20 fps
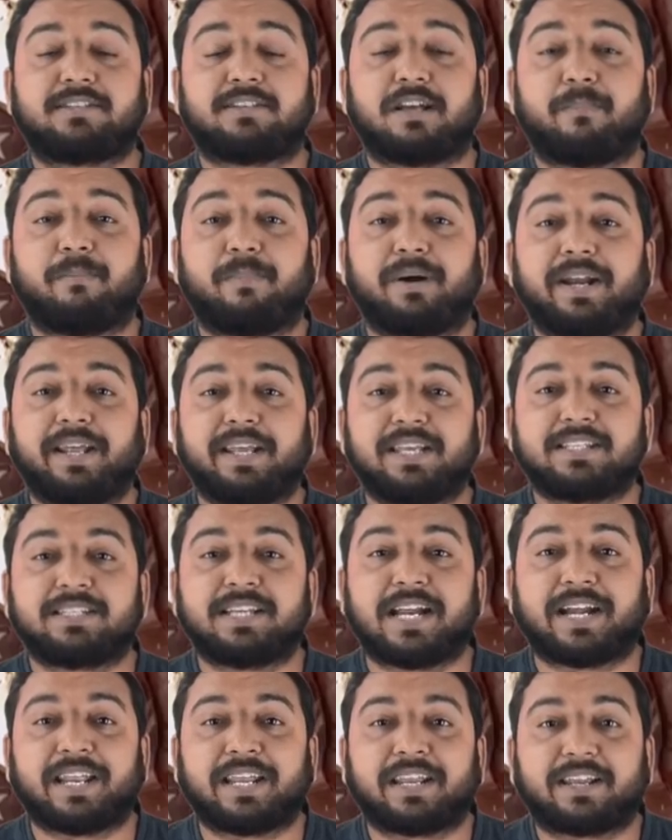somebody is
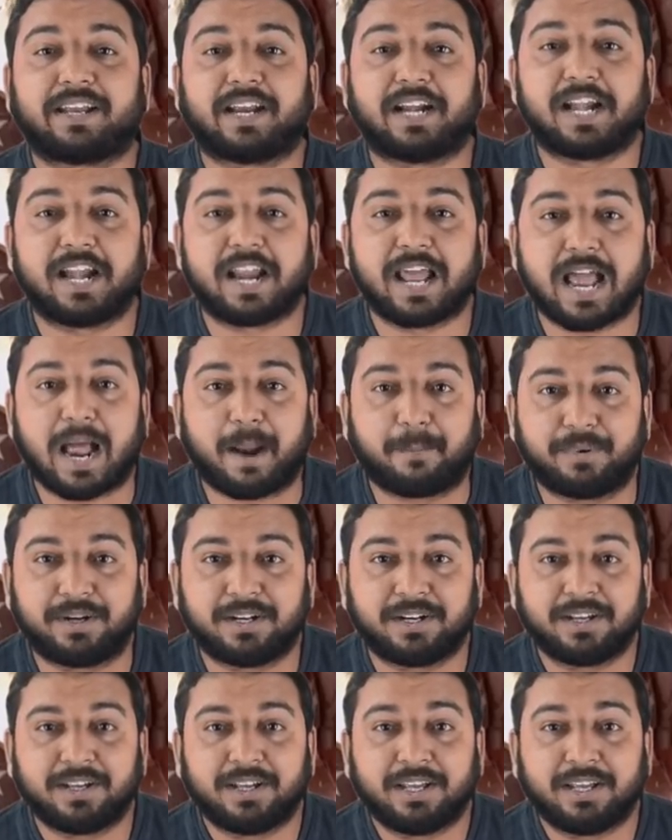getting kidnapped.